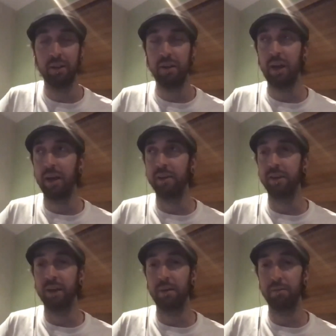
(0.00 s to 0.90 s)

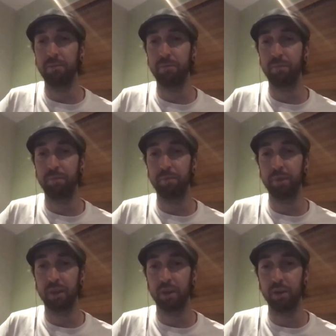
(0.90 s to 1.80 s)
and um,
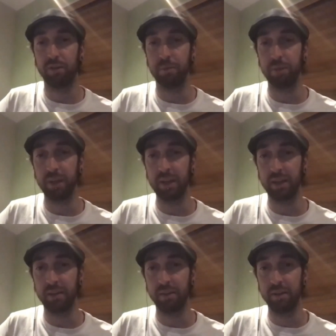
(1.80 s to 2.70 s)
go from
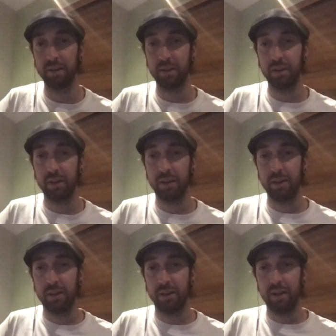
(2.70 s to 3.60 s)
there.
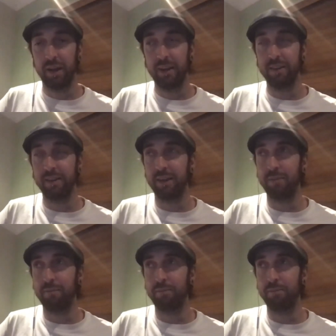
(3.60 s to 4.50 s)
And
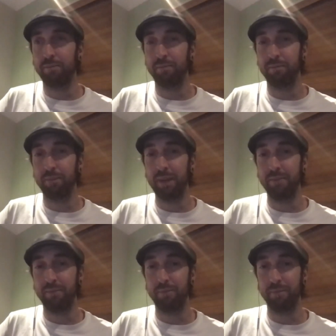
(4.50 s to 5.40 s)
um, yeah,
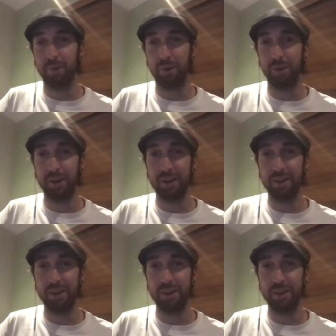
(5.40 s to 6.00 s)
all of so this.